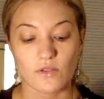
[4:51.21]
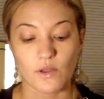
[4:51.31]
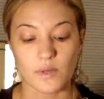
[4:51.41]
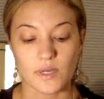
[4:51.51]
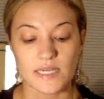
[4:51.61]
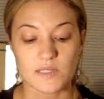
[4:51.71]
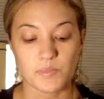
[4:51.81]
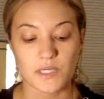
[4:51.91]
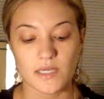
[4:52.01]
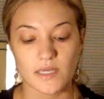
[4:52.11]
lowercase
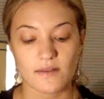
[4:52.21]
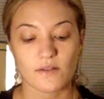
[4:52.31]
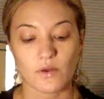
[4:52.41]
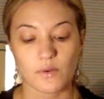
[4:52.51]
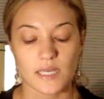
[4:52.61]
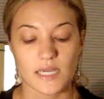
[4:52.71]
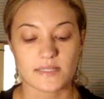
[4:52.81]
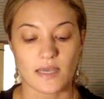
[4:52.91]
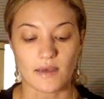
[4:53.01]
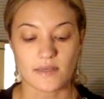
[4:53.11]
b, lowercase
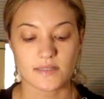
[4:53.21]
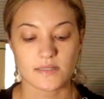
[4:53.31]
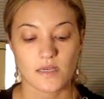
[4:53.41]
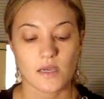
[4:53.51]
s,